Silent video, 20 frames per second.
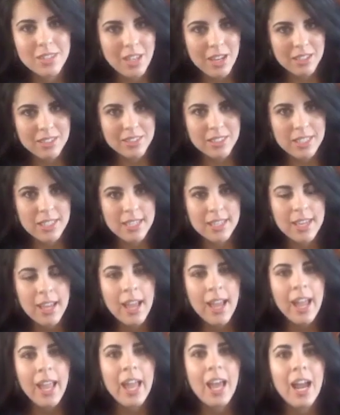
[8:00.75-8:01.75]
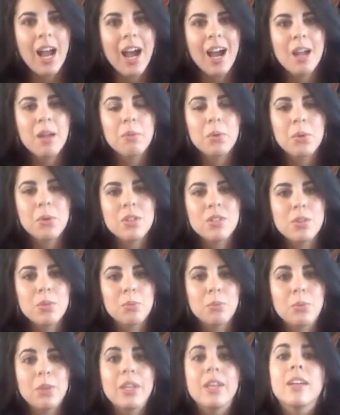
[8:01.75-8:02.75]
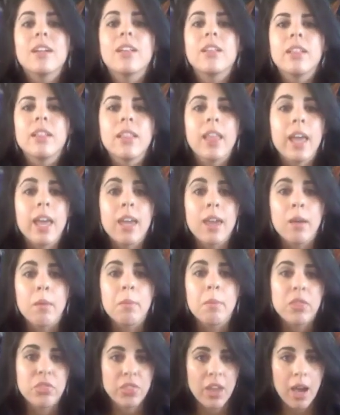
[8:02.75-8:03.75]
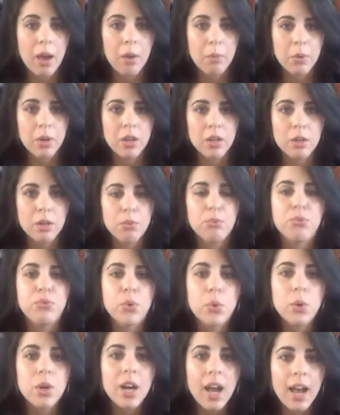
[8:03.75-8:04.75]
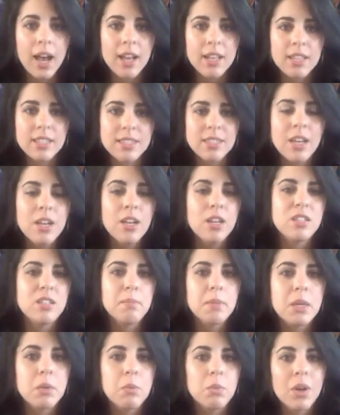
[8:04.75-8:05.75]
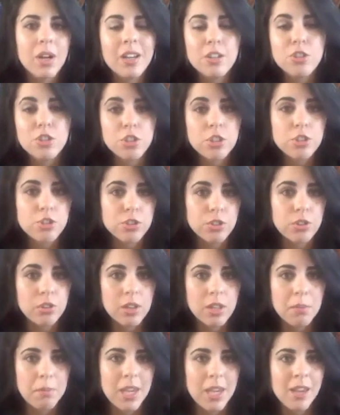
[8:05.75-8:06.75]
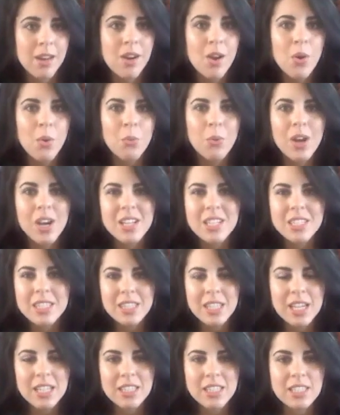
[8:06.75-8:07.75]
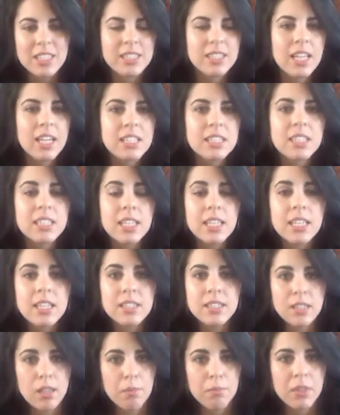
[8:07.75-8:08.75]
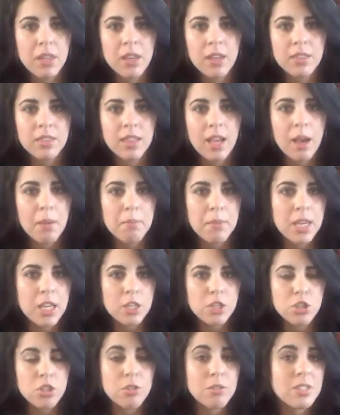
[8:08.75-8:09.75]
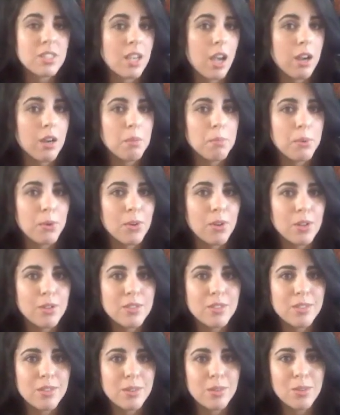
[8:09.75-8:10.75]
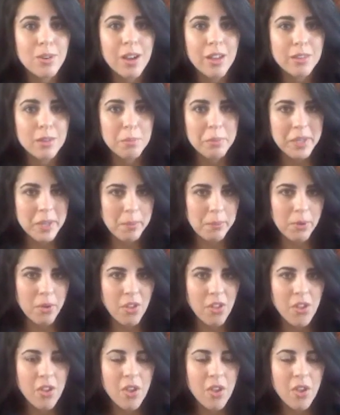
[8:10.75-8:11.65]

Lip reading: sexy, and I'm going to reclaim that word for us to mean what it should truly mean. What is sexy? Sexy is something that makes you desirable to other people.